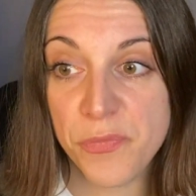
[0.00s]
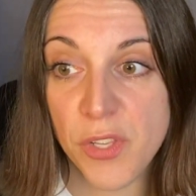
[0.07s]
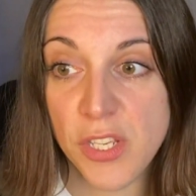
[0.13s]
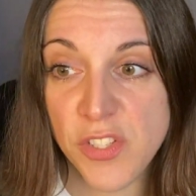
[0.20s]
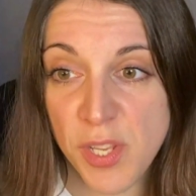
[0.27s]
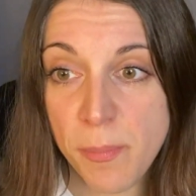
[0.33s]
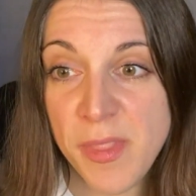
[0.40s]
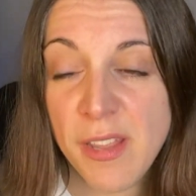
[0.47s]

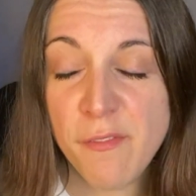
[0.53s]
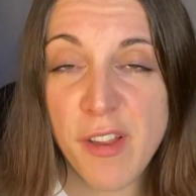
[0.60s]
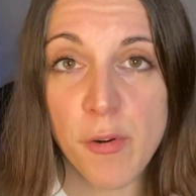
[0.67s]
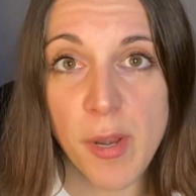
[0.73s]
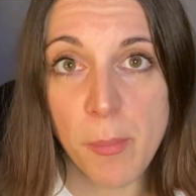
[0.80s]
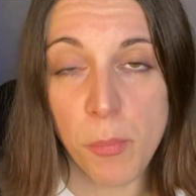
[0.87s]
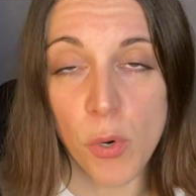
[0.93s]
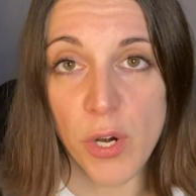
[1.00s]
Something
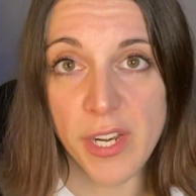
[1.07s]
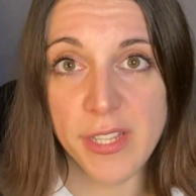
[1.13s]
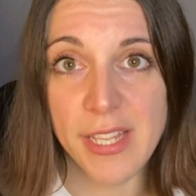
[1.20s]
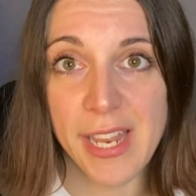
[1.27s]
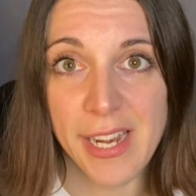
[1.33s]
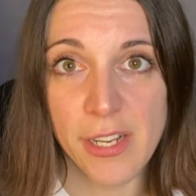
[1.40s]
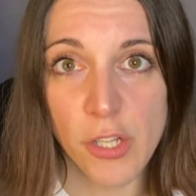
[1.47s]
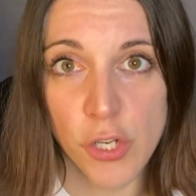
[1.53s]
very important
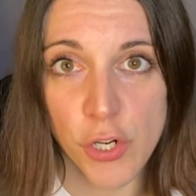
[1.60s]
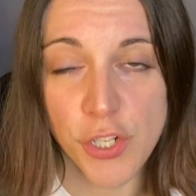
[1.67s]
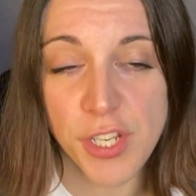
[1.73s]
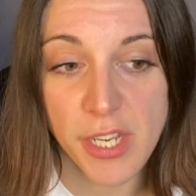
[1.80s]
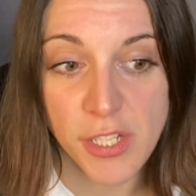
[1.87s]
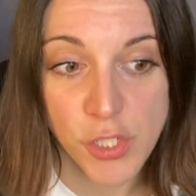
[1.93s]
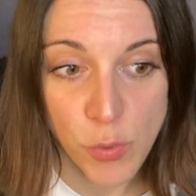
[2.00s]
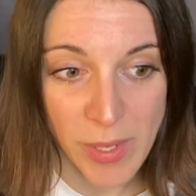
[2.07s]
that I learned
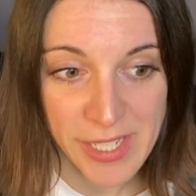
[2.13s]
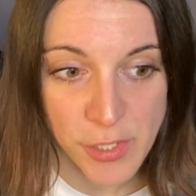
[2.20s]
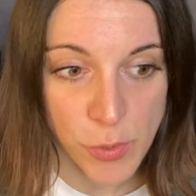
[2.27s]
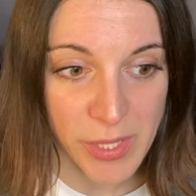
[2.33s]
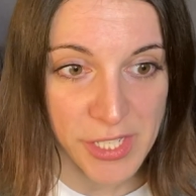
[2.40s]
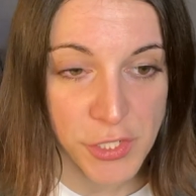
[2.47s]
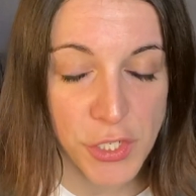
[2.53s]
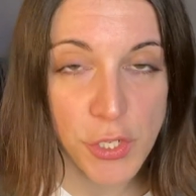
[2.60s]
in
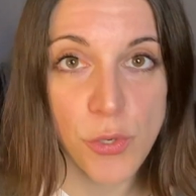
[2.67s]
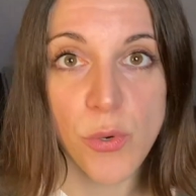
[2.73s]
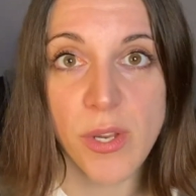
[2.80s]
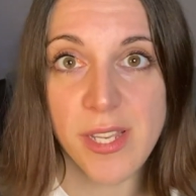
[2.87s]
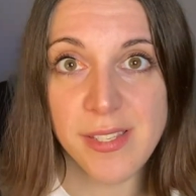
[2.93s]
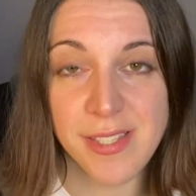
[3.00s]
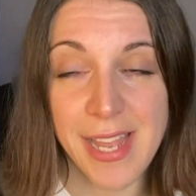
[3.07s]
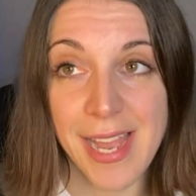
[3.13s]
2022
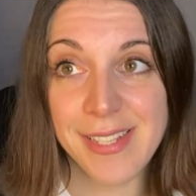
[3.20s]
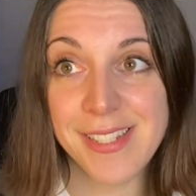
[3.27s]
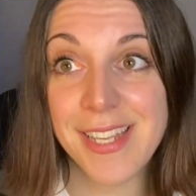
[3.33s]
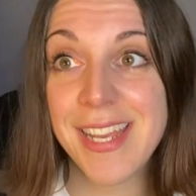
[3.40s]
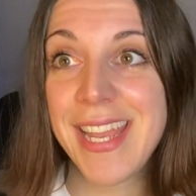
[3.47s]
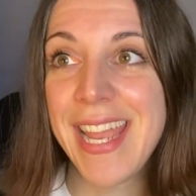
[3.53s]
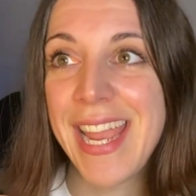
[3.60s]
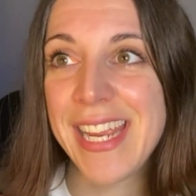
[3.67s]
is that
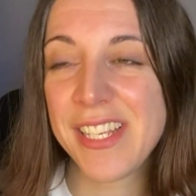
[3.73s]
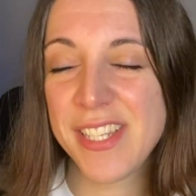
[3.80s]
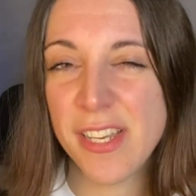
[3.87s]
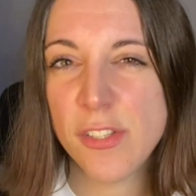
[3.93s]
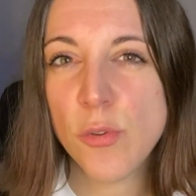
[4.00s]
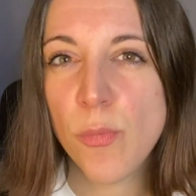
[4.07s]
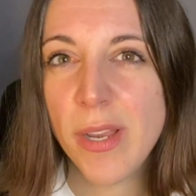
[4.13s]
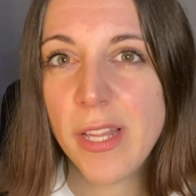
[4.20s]
it
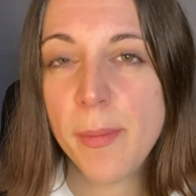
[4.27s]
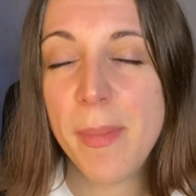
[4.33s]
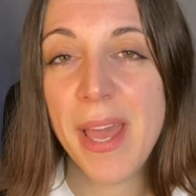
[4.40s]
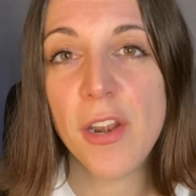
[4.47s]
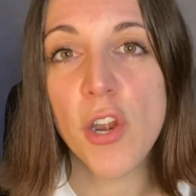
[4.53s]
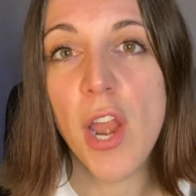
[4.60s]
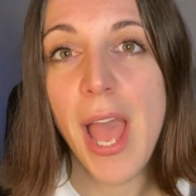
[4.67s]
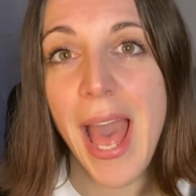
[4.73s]
doesn't really
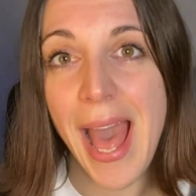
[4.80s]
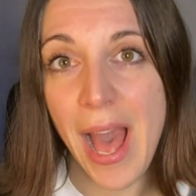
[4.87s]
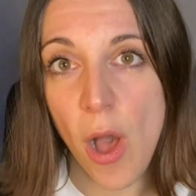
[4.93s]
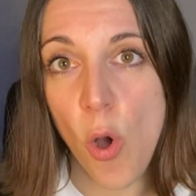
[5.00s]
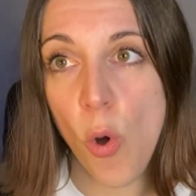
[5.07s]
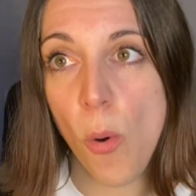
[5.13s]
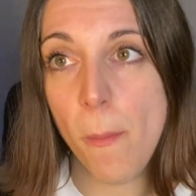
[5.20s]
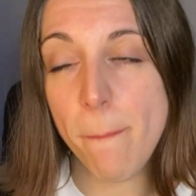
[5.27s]
matter
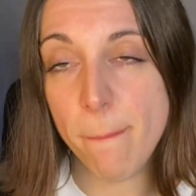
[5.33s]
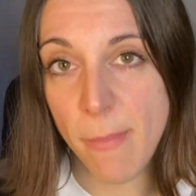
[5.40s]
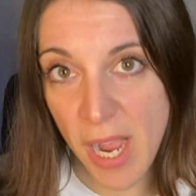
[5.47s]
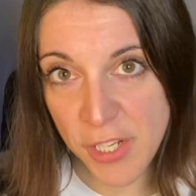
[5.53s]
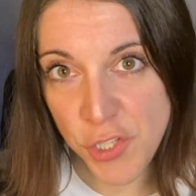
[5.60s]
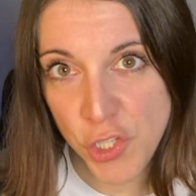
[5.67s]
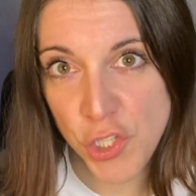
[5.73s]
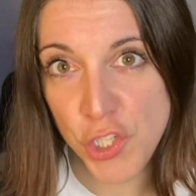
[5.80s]
how
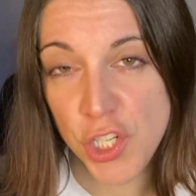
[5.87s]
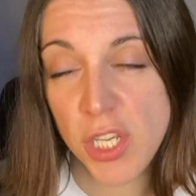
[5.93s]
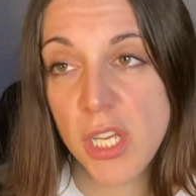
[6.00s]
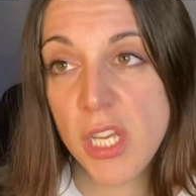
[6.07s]
much